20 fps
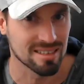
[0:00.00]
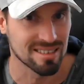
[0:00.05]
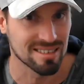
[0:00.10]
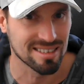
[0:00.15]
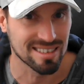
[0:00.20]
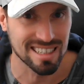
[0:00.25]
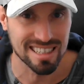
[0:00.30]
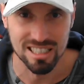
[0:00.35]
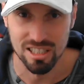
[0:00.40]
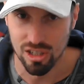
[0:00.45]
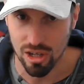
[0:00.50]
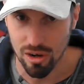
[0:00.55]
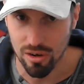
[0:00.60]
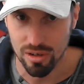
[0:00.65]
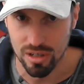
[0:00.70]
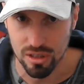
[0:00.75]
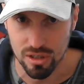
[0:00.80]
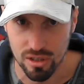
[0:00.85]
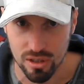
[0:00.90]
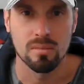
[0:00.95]

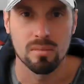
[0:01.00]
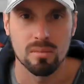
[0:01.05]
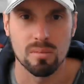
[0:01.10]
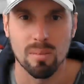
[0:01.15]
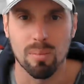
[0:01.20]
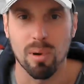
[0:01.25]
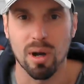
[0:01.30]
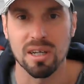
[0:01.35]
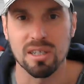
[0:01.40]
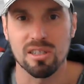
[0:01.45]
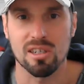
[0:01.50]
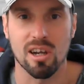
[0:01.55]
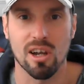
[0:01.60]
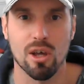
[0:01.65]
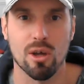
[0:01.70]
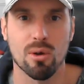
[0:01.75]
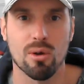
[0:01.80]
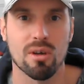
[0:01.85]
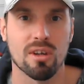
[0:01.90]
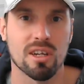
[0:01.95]
discouraged by
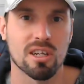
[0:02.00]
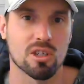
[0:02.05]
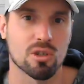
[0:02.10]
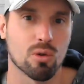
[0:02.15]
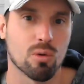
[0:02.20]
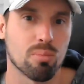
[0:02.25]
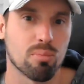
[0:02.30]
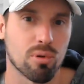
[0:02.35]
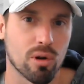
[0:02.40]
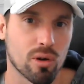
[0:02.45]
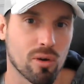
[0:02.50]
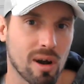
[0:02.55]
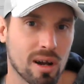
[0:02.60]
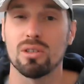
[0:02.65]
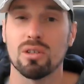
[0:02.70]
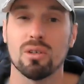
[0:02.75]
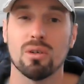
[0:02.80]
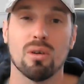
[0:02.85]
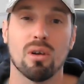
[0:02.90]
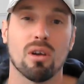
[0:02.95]
slow initial
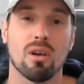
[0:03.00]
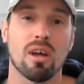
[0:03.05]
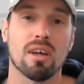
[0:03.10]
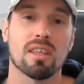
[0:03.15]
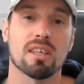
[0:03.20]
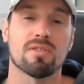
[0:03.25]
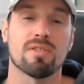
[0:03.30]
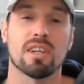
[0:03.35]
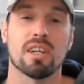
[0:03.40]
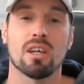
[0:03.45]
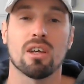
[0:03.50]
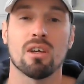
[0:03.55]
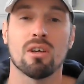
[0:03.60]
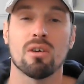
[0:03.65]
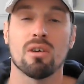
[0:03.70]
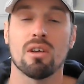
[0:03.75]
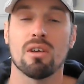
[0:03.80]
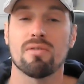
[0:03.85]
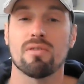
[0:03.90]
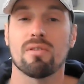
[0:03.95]
progress. Like this
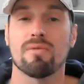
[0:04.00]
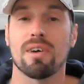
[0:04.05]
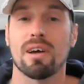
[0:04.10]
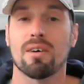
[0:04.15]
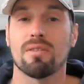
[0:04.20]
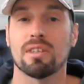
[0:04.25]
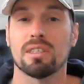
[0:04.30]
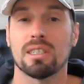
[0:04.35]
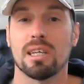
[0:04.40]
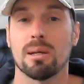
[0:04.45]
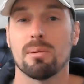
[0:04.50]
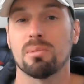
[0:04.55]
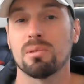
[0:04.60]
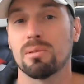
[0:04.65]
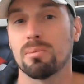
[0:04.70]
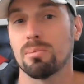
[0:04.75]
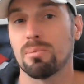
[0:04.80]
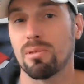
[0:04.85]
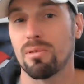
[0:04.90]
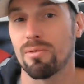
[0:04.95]
video if you found the tips
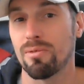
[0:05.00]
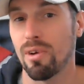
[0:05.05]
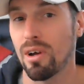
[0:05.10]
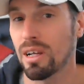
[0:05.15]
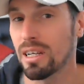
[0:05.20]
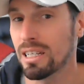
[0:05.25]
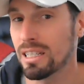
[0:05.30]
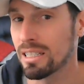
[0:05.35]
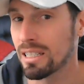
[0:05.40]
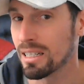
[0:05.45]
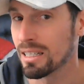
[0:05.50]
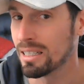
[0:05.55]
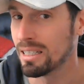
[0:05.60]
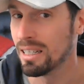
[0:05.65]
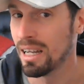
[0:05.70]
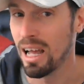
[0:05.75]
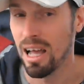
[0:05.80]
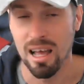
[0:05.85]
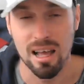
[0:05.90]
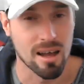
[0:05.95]
provided
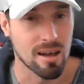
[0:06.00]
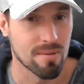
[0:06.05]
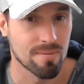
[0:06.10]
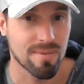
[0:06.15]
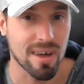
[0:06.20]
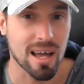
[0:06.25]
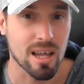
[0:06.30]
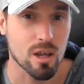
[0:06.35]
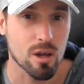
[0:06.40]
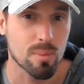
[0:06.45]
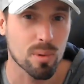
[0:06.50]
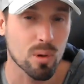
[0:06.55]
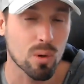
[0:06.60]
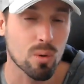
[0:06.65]
valuable.